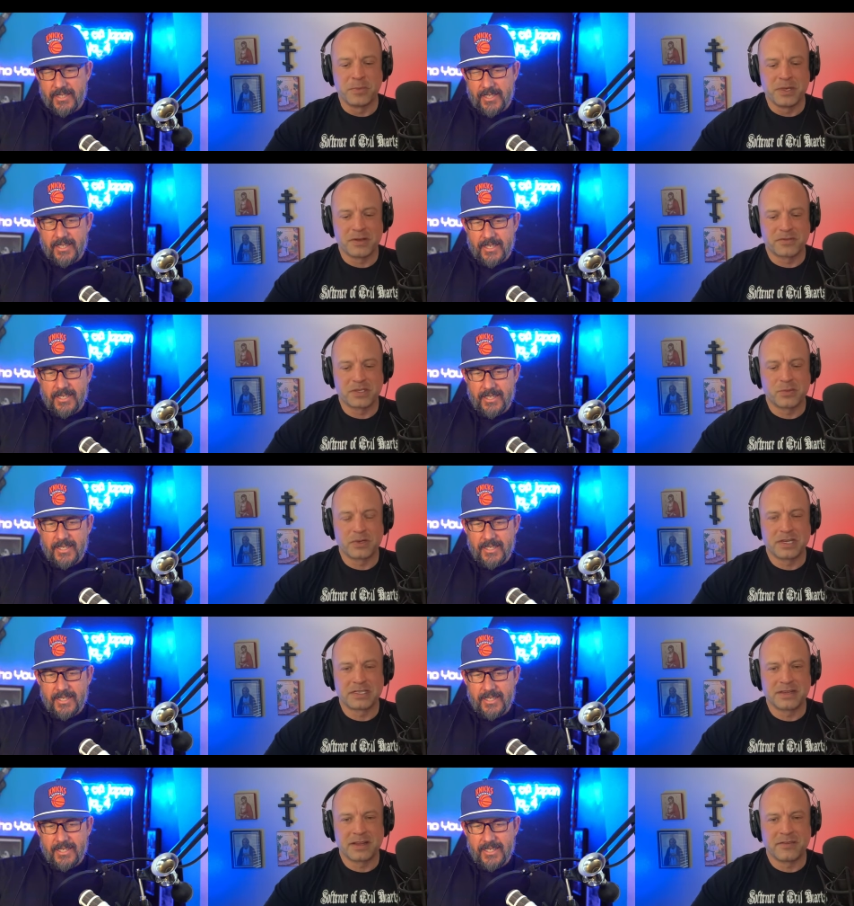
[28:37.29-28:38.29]
Speaker 1: You mean if
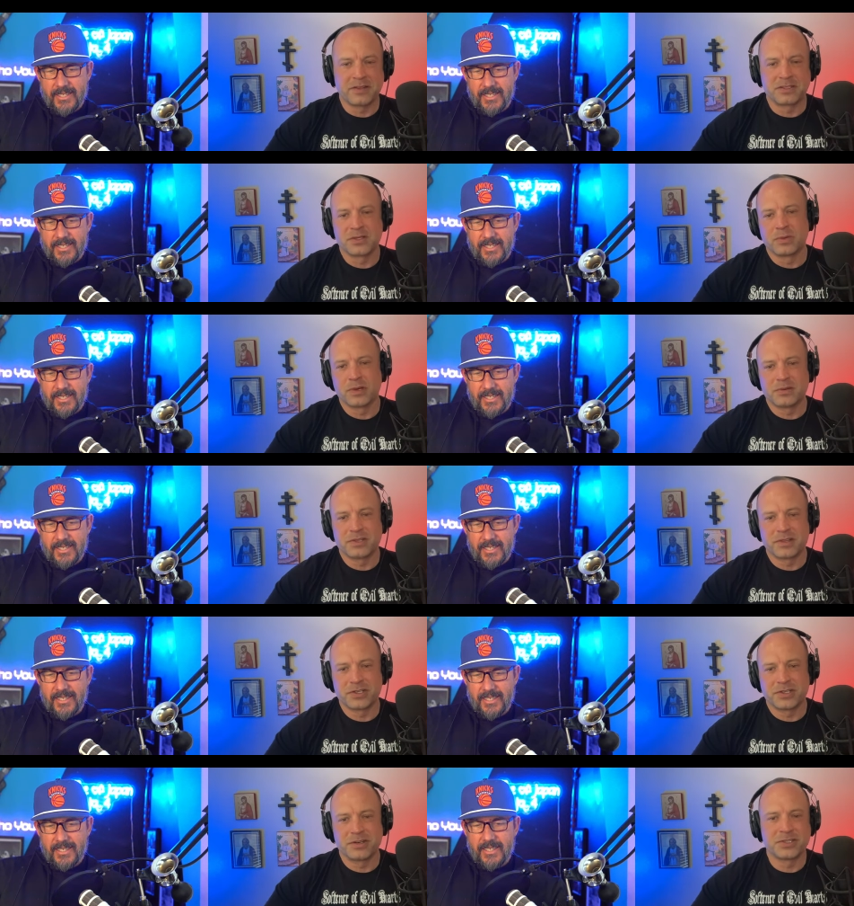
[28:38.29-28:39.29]
someone doesn't, if someone
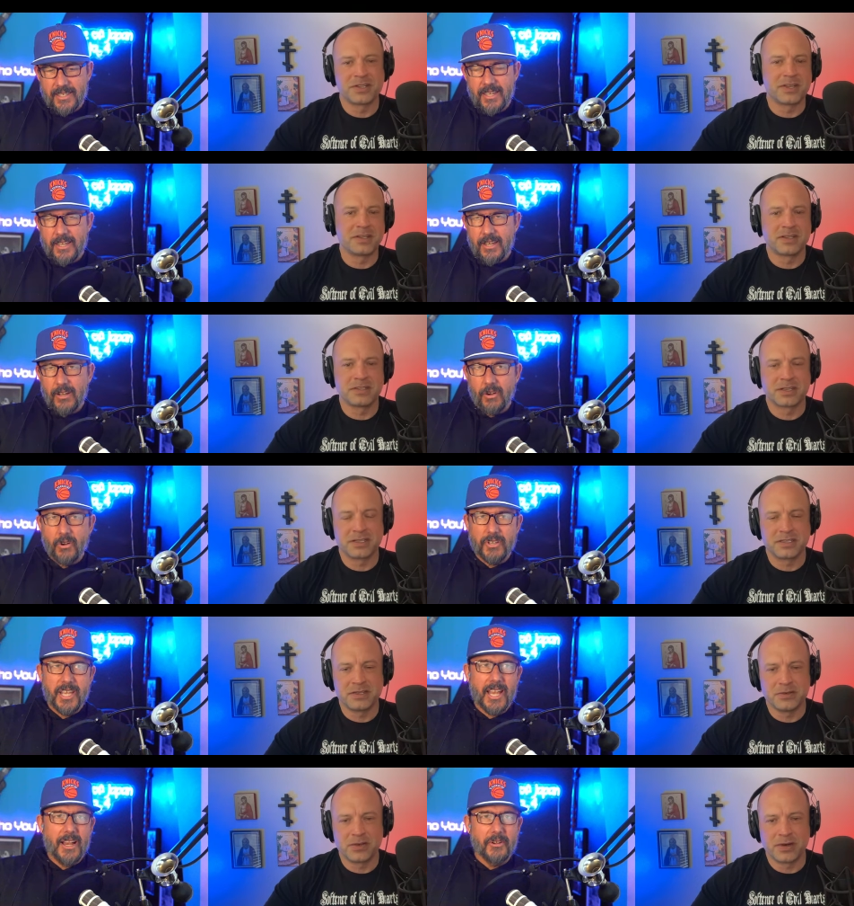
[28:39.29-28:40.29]
goes to the church and then doesn't?
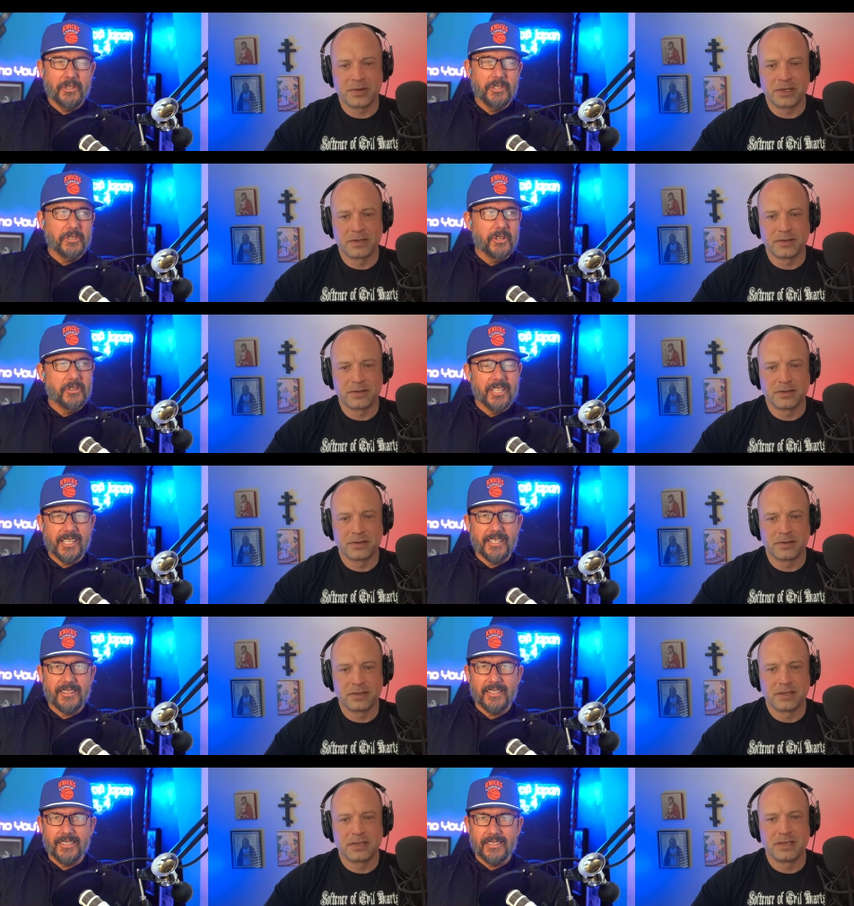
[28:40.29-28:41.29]
Oh, yeah, or going? you know,
Speaker 2: they
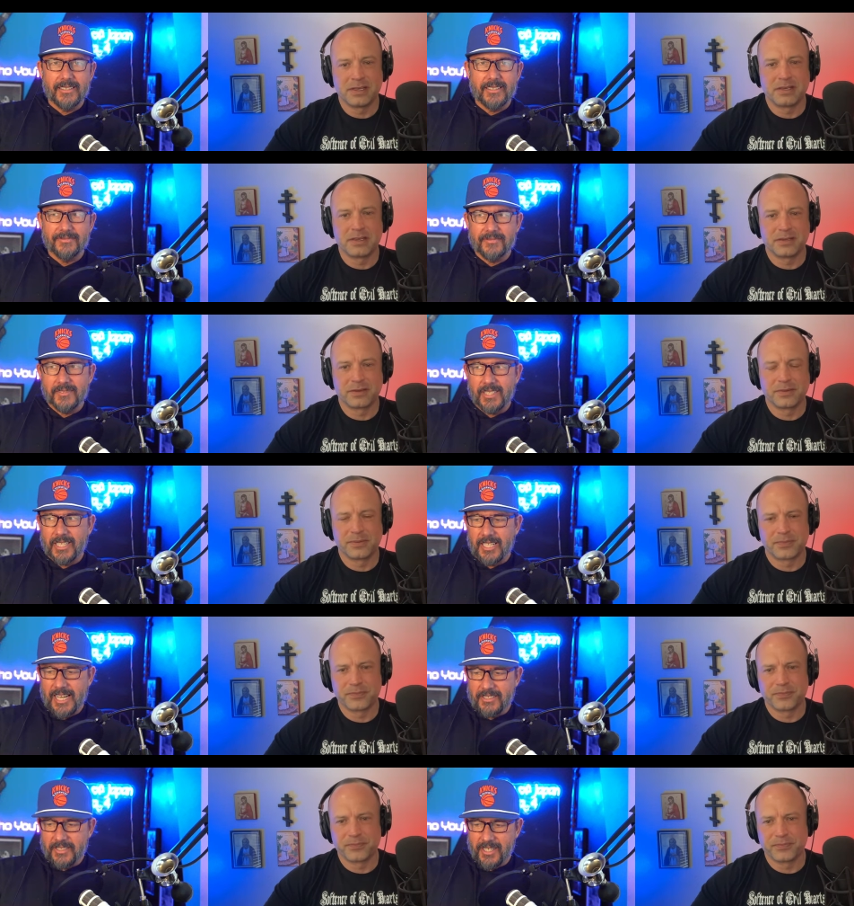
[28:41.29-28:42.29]
get the the
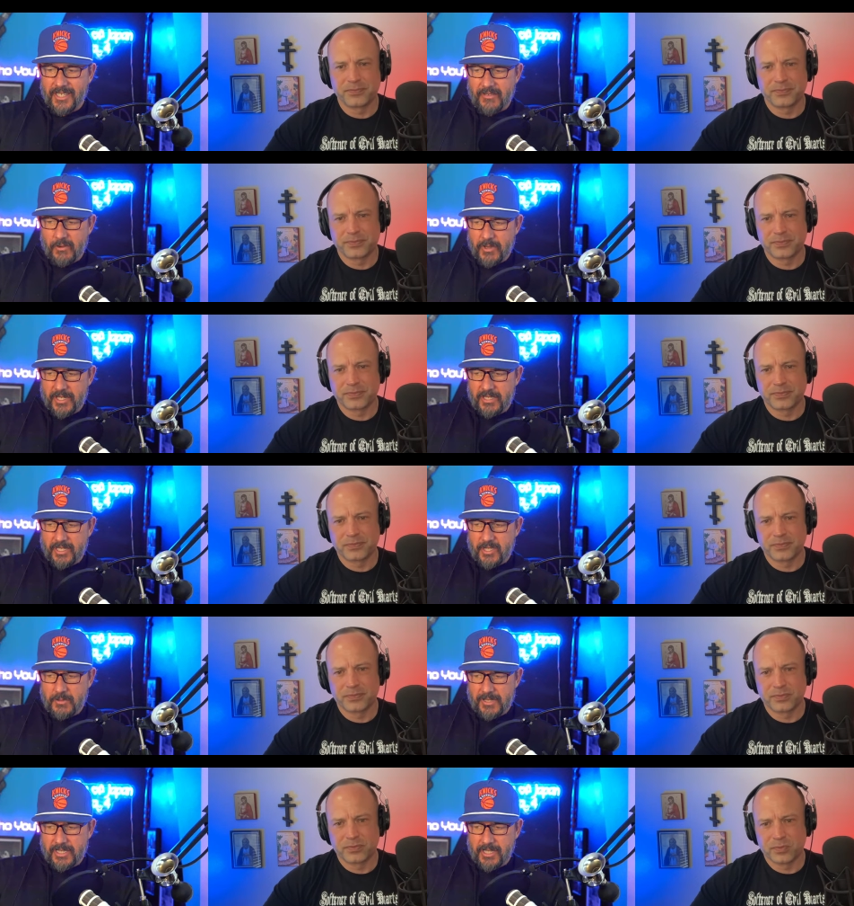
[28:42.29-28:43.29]
classic. Everybody
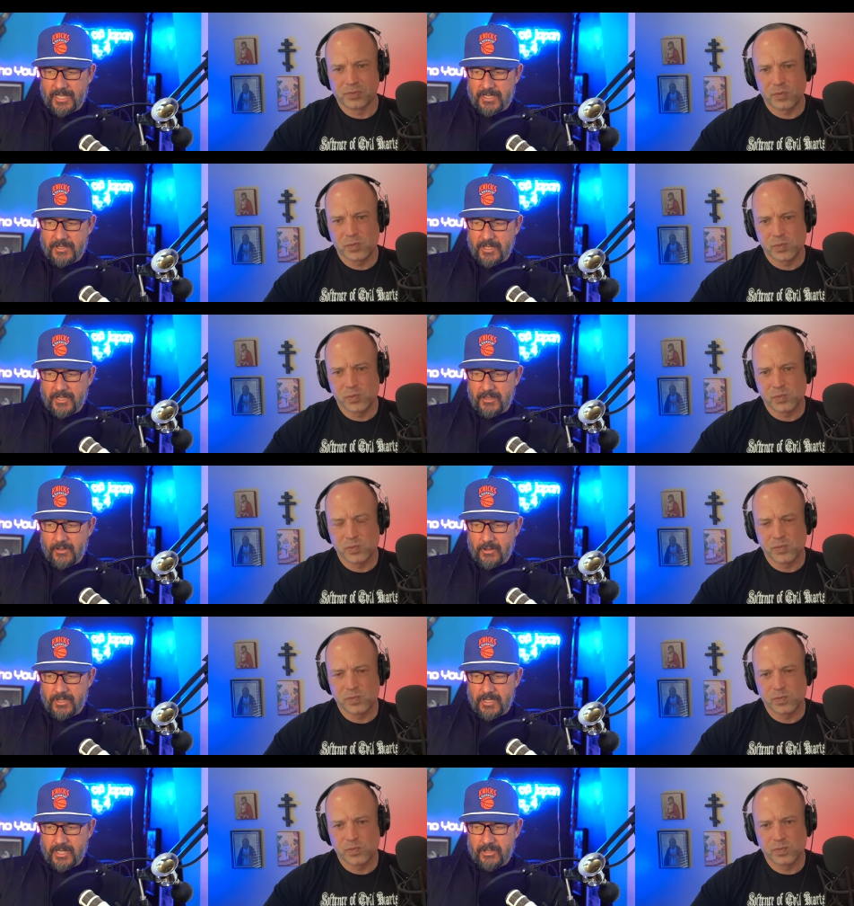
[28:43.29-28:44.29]
talks about the classic
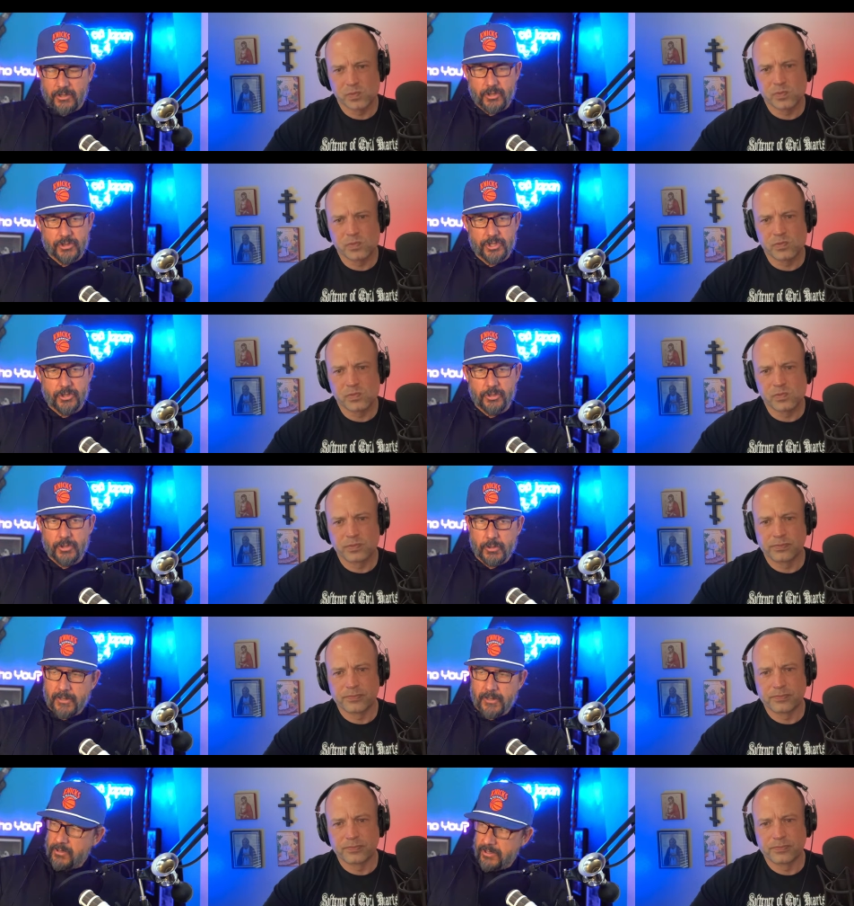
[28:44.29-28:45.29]
Orthodox cold shoulder,
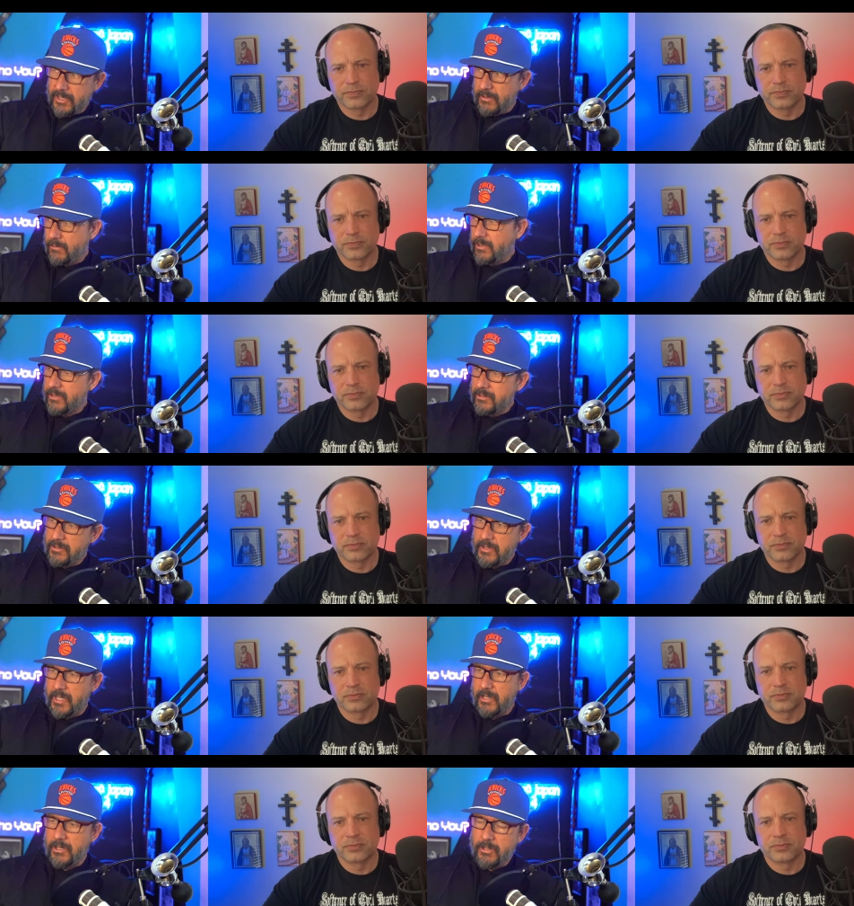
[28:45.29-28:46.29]
where everyone's like, "What are you
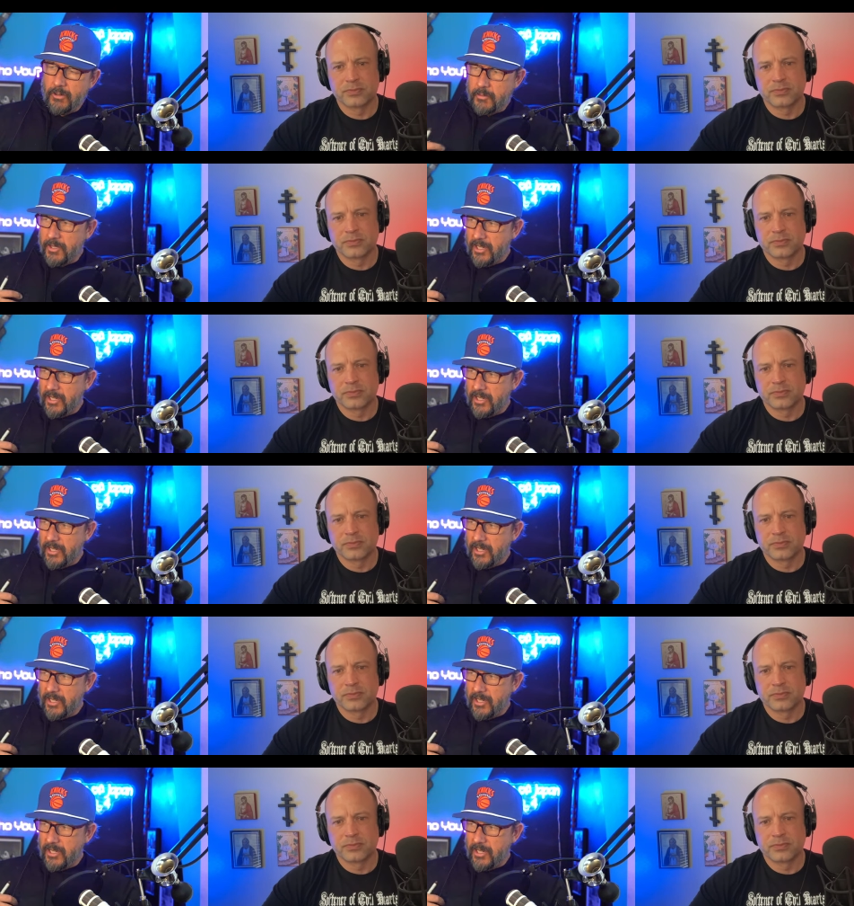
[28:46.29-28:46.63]
doing here? You don't